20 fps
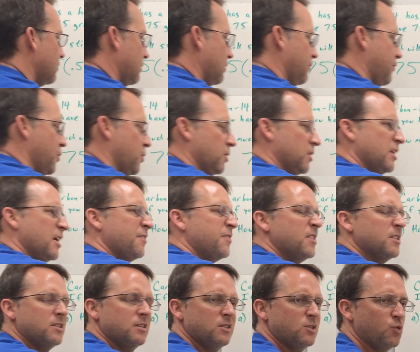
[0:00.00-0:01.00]
If you would have left
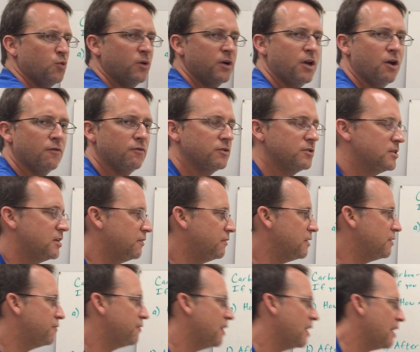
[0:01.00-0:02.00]
this as 20 over
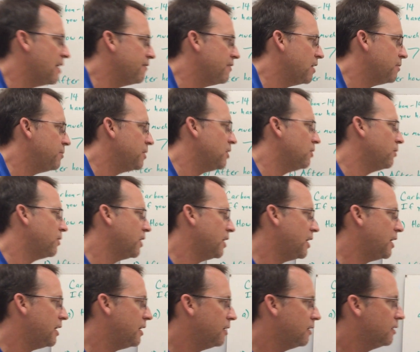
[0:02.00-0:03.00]
75, that'd be
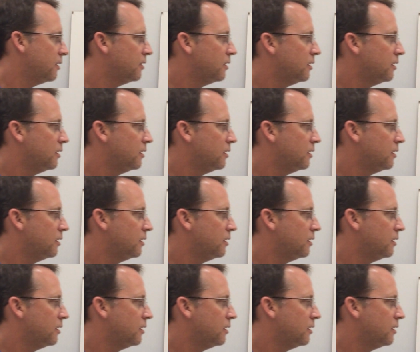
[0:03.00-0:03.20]
okay.